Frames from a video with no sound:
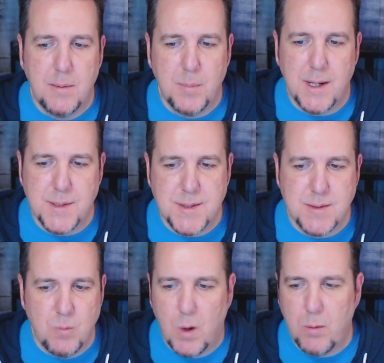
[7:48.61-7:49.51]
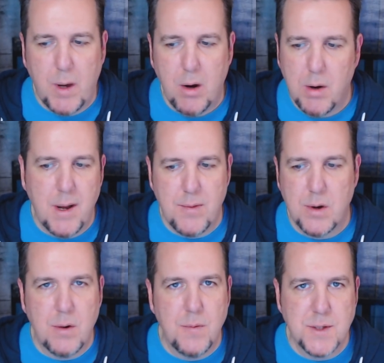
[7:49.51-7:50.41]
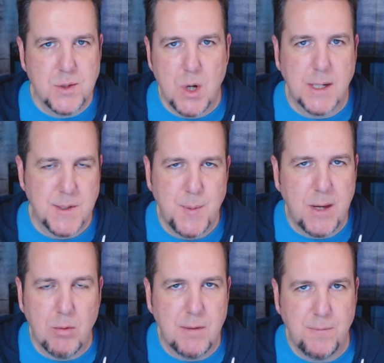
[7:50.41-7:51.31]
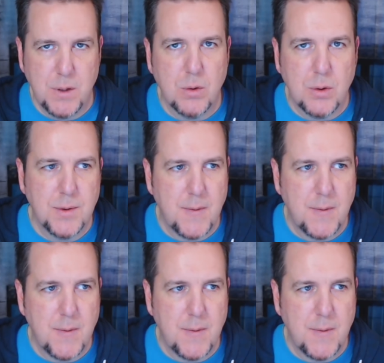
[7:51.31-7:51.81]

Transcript: But one way or another, this truck is being refueled.